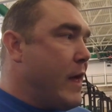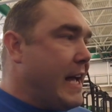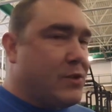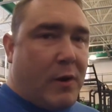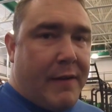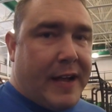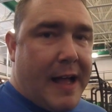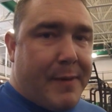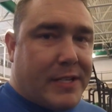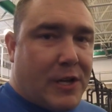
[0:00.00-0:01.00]
that's where I've
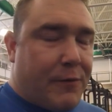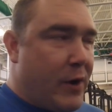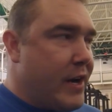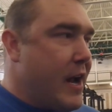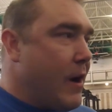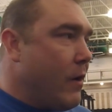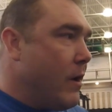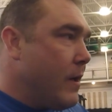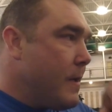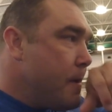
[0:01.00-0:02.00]
got myself right now,
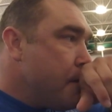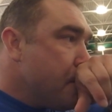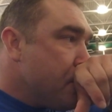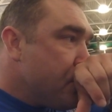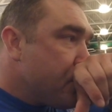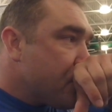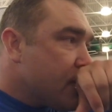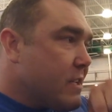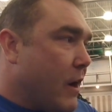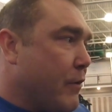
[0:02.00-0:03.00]

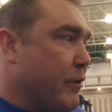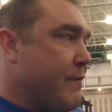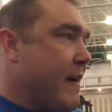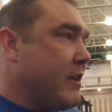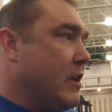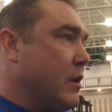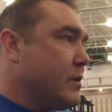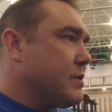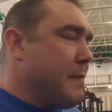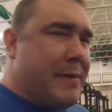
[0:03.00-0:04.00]
with 135
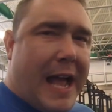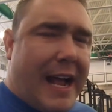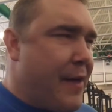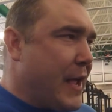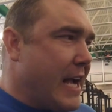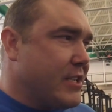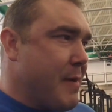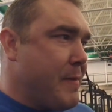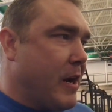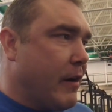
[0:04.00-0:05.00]
kilos. Maybe I think I actually
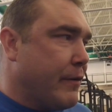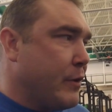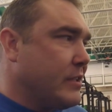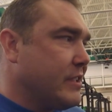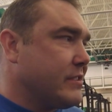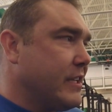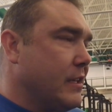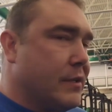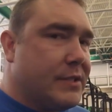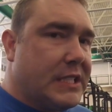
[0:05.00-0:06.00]
might be at 136
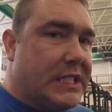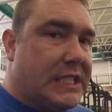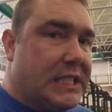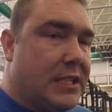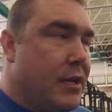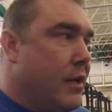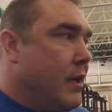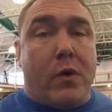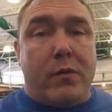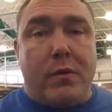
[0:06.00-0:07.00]
kilos.
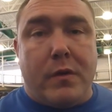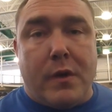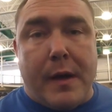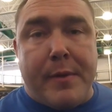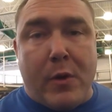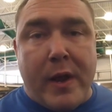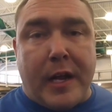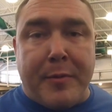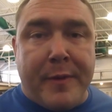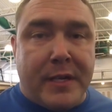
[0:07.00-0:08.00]
I'm gonna wait a
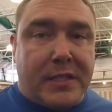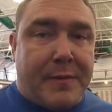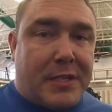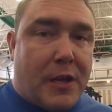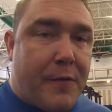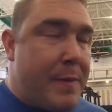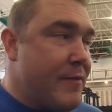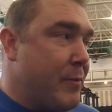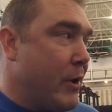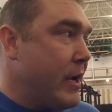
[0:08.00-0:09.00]
couple minutes to give myself a bit
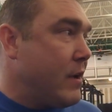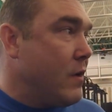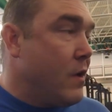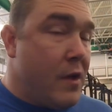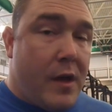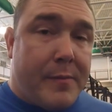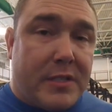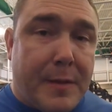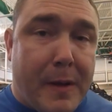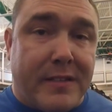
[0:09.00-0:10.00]
of a break. I'm gonna
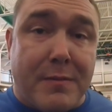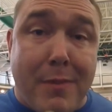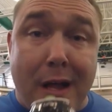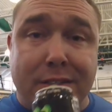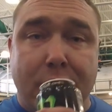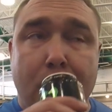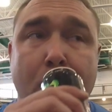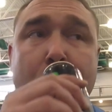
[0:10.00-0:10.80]
sip on some Monster.